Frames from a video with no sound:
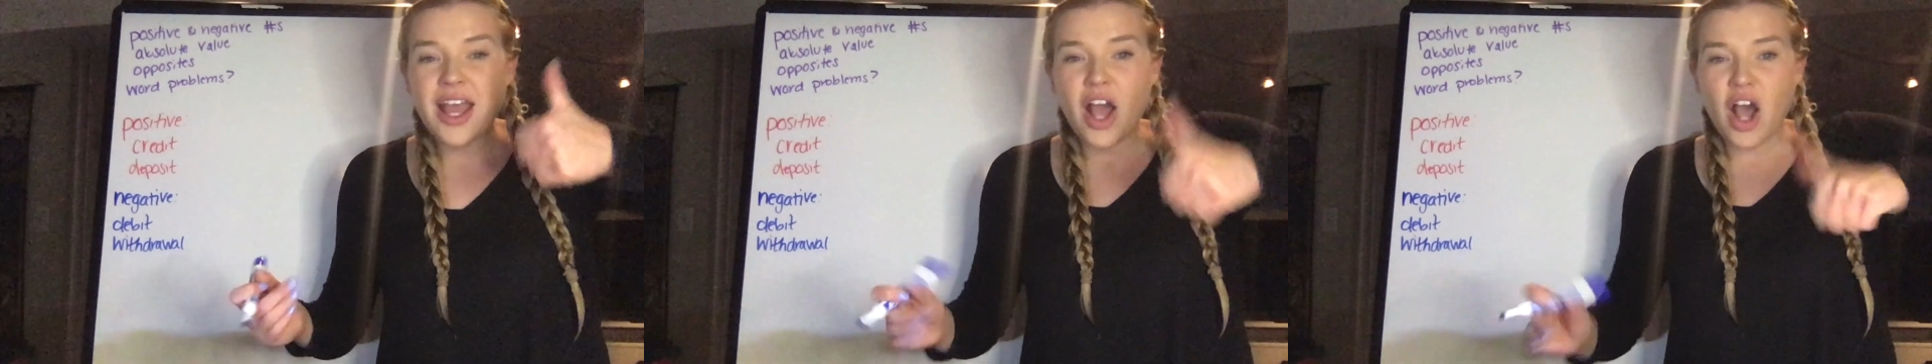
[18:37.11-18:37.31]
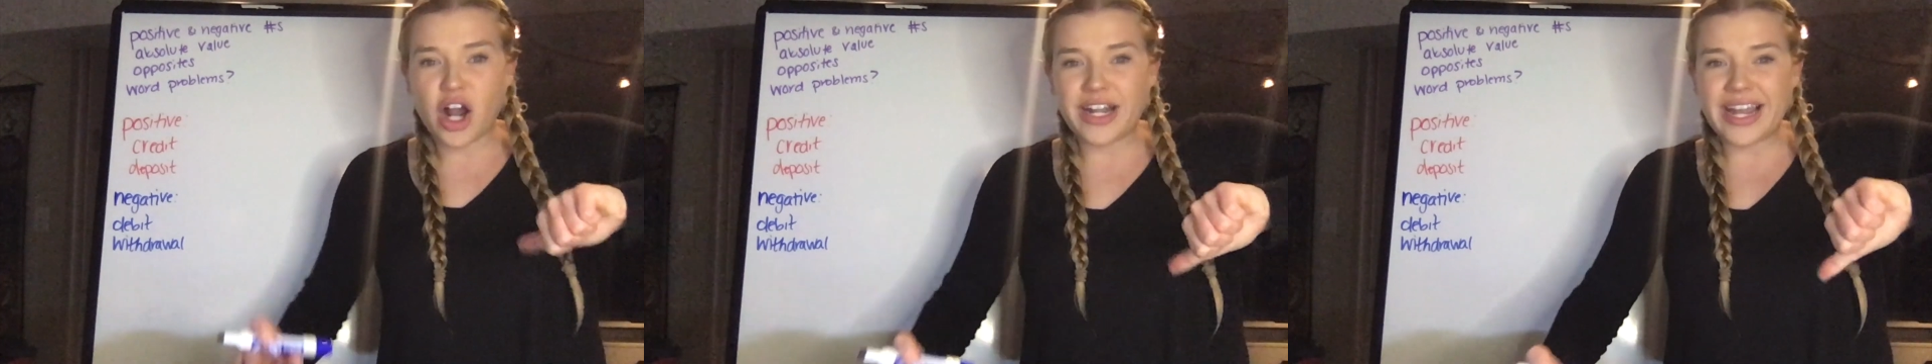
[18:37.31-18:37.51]

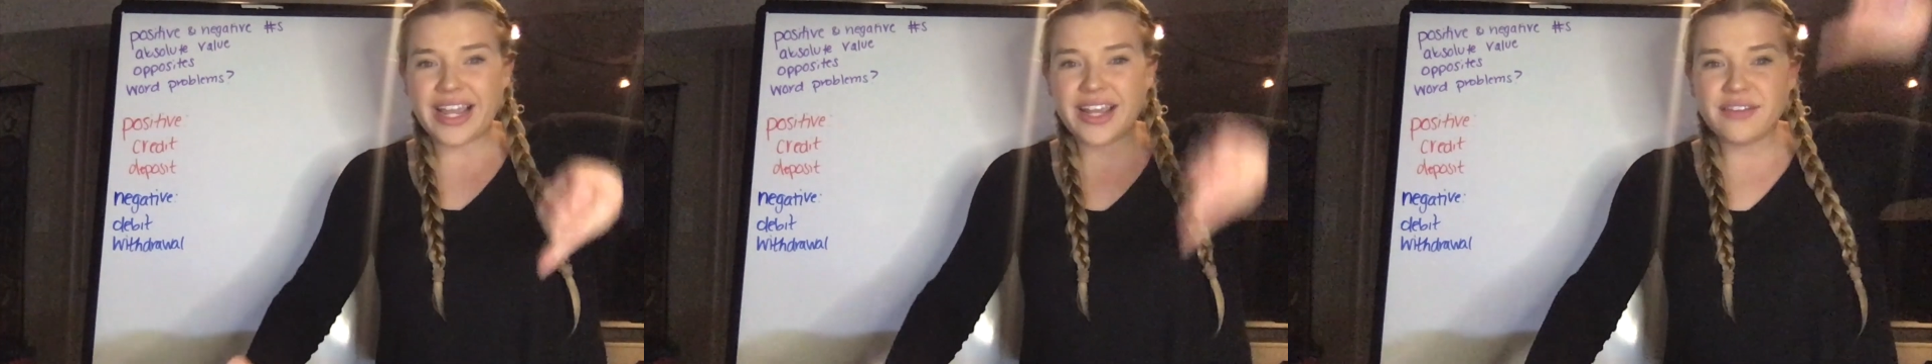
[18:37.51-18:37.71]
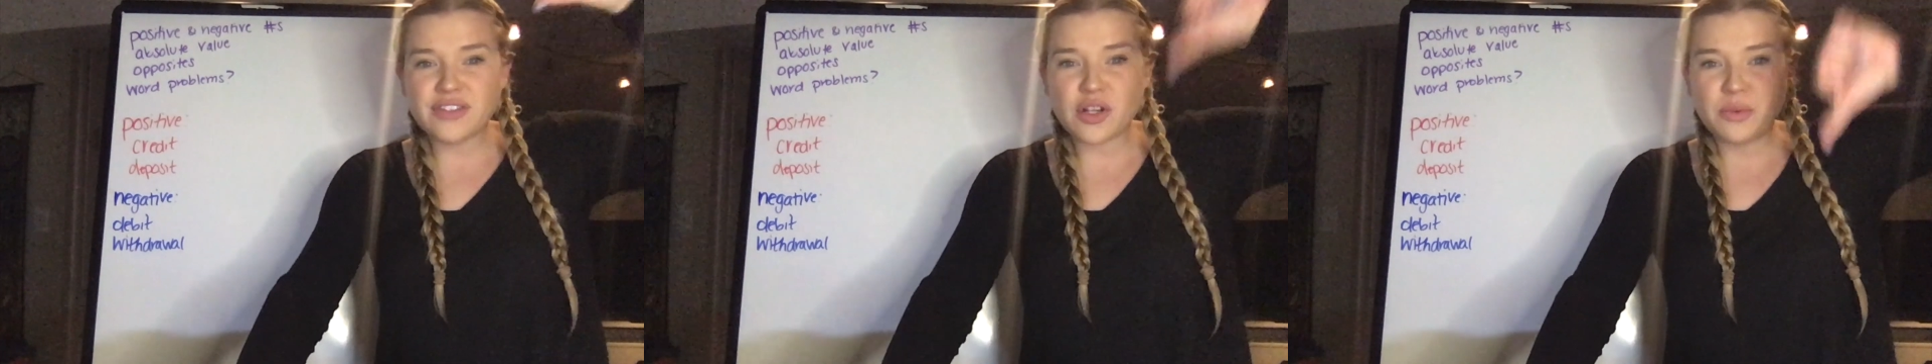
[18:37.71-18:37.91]
Our
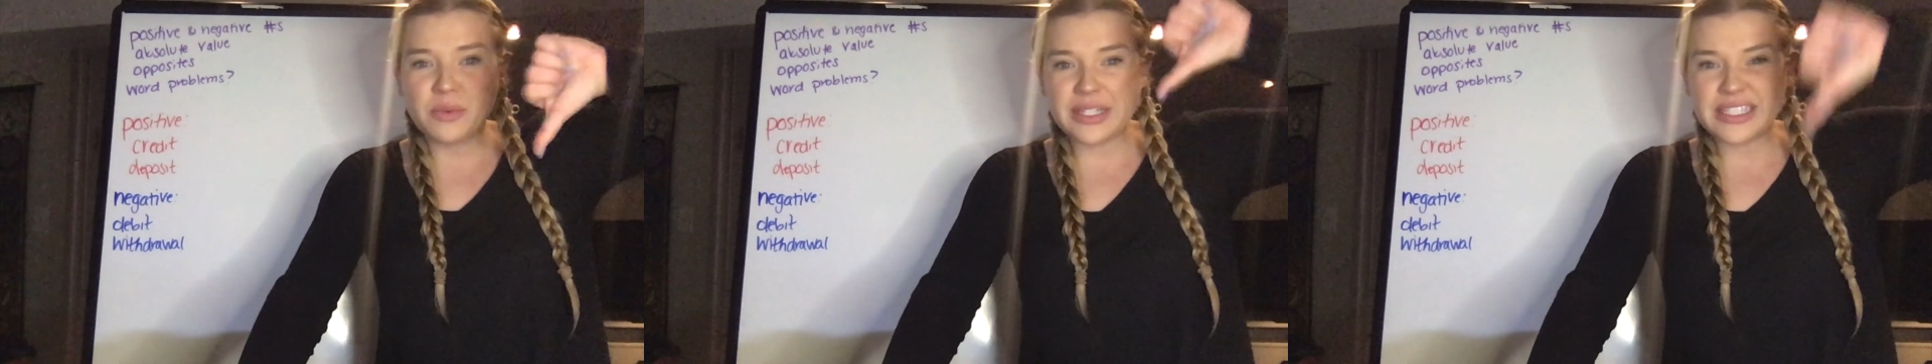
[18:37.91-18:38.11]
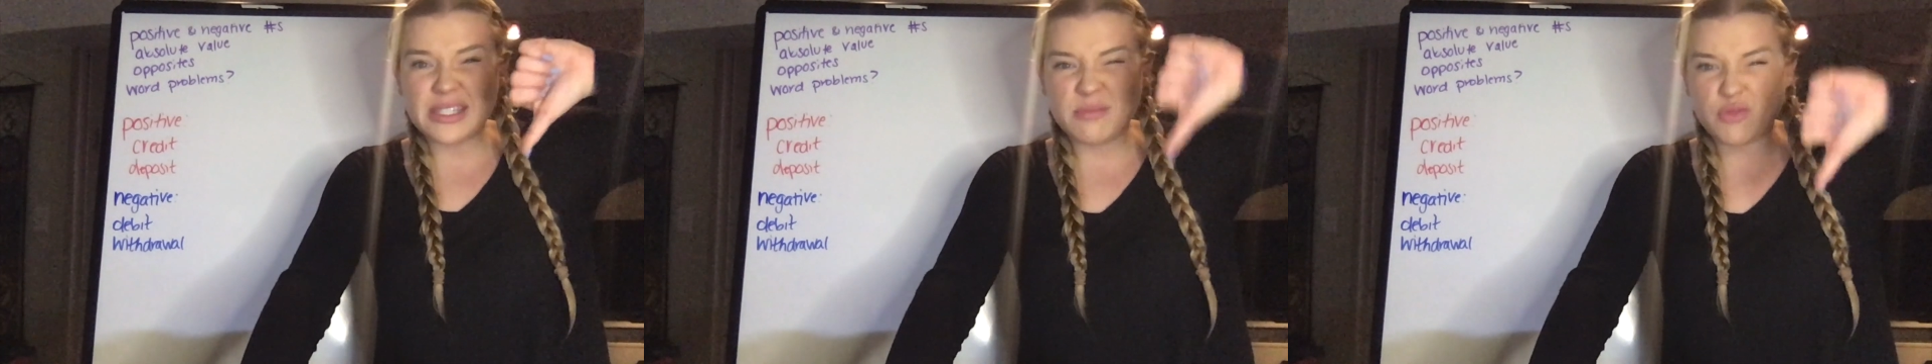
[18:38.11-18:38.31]
negatives are
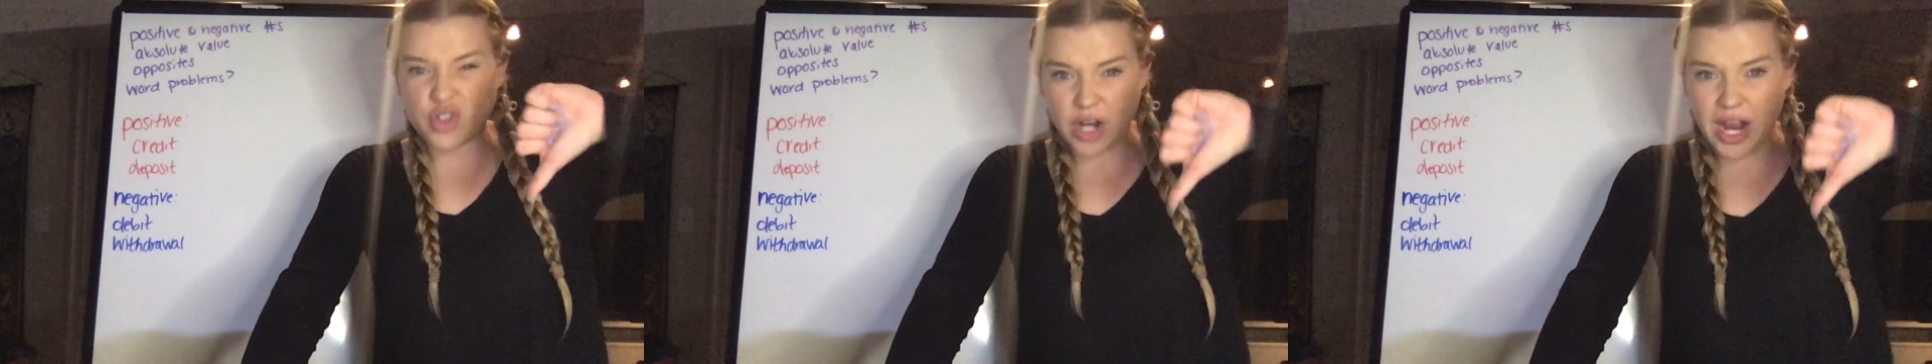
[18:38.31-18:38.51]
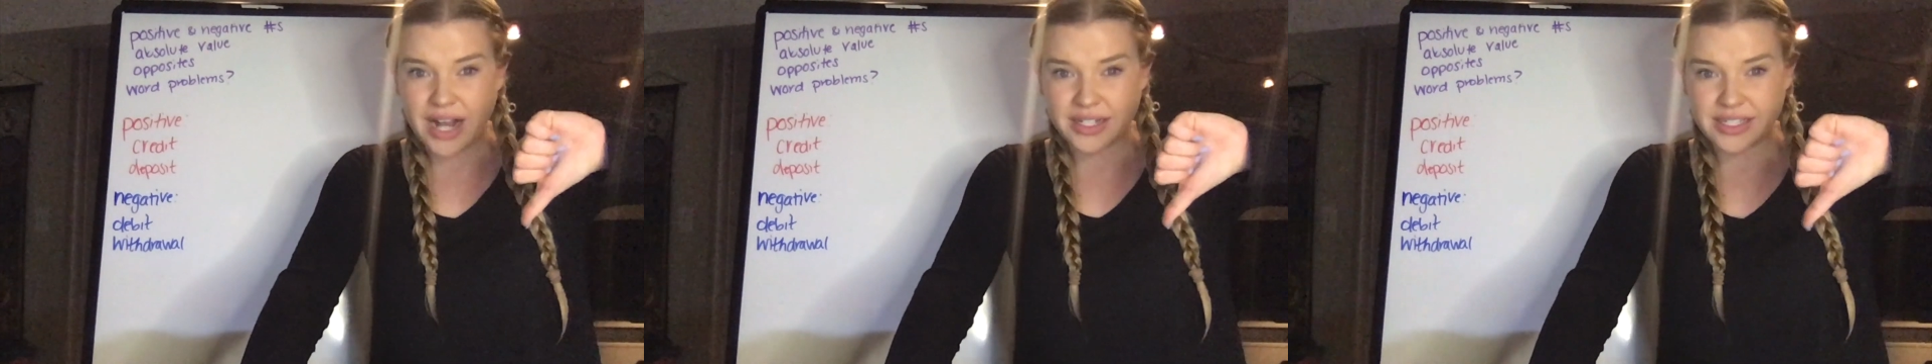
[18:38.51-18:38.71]
really
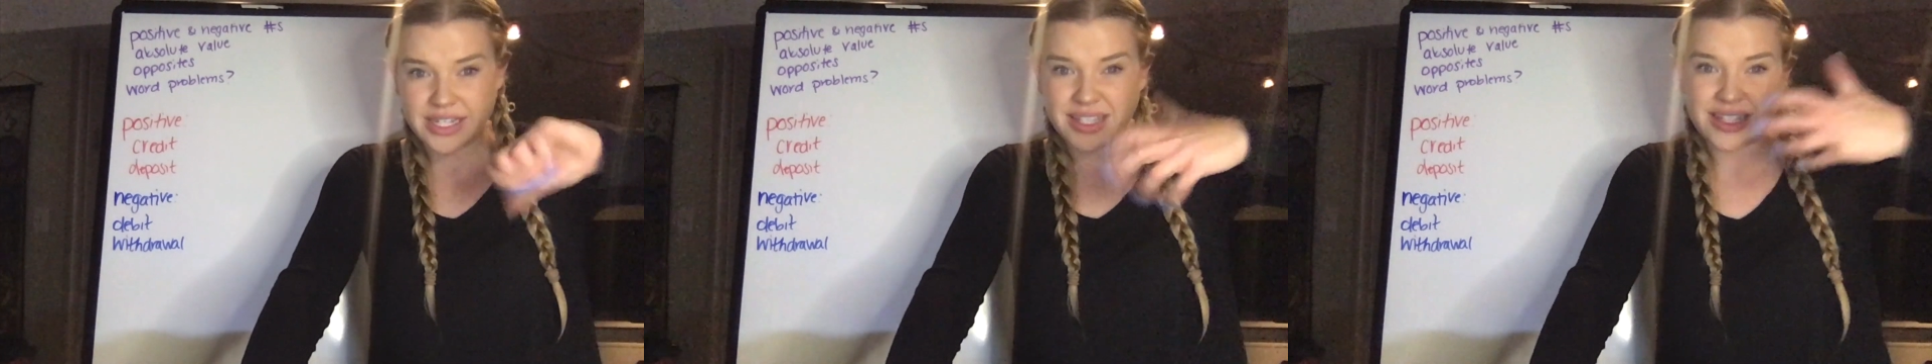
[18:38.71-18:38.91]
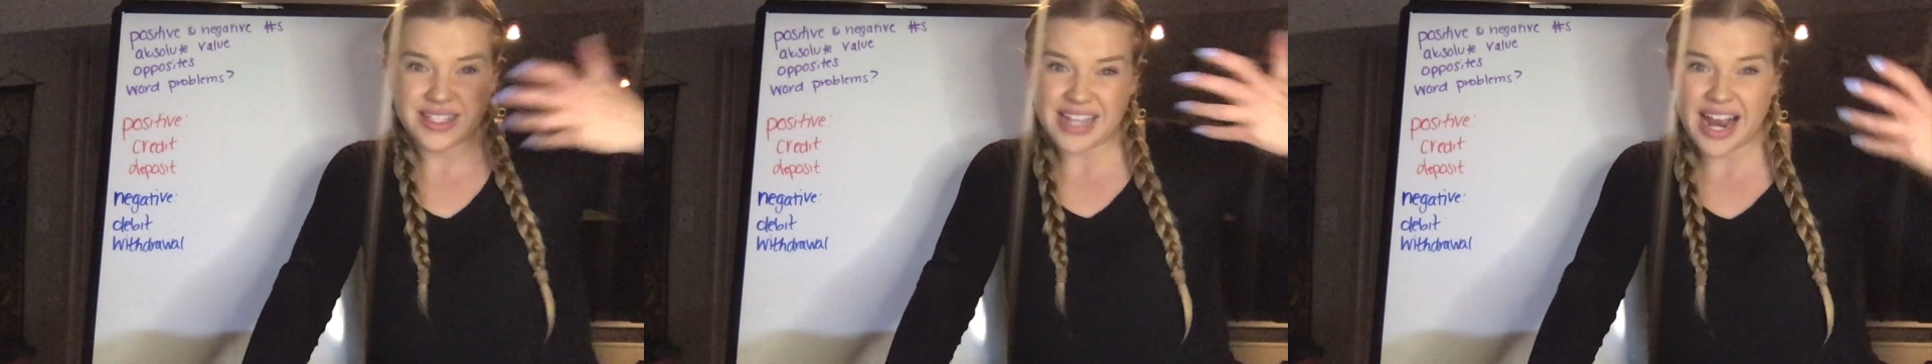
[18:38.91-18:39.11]

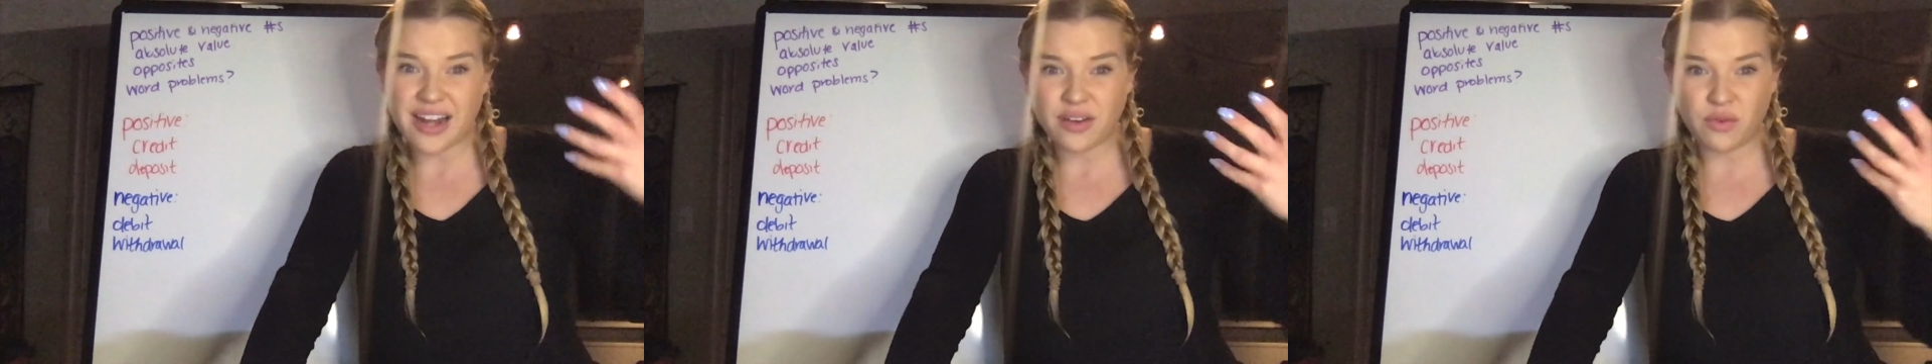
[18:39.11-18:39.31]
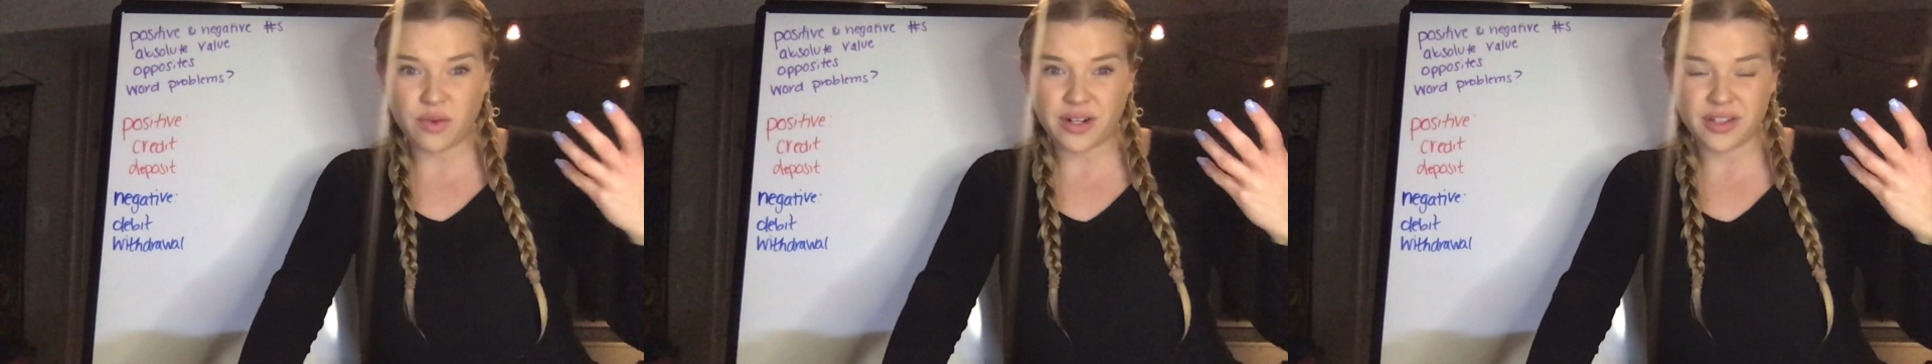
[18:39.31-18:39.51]
subtracting. That's kind
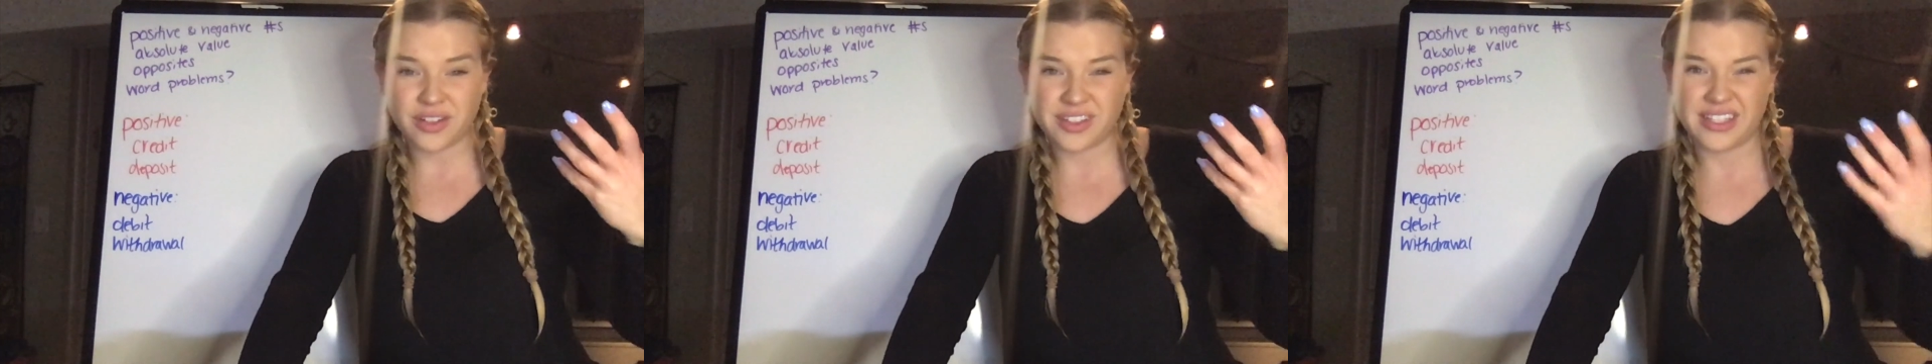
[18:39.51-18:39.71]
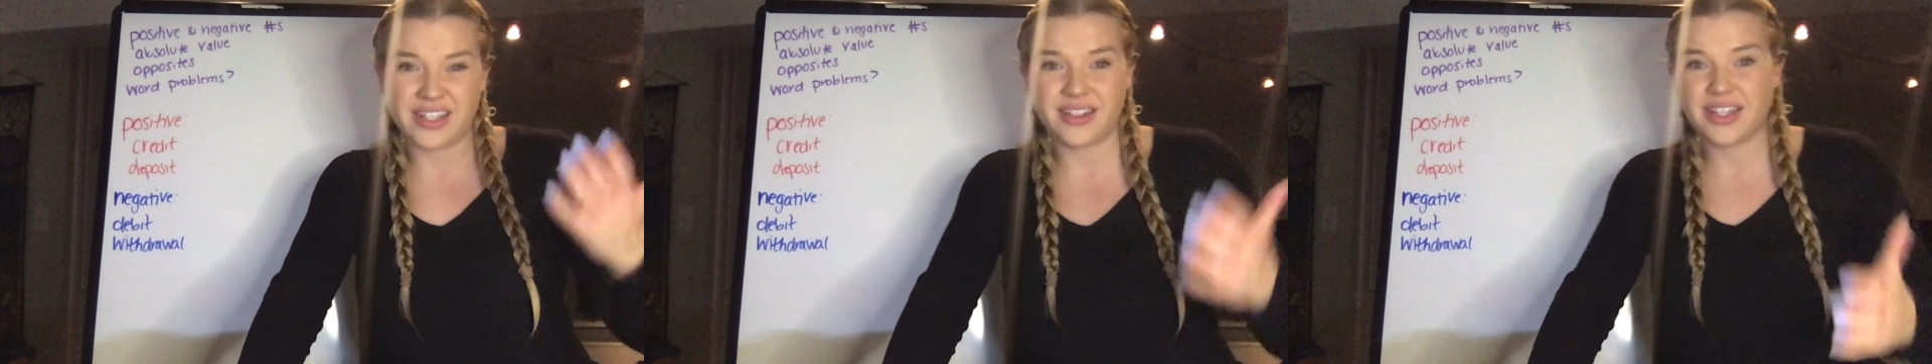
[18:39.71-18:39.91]
of what it looks like.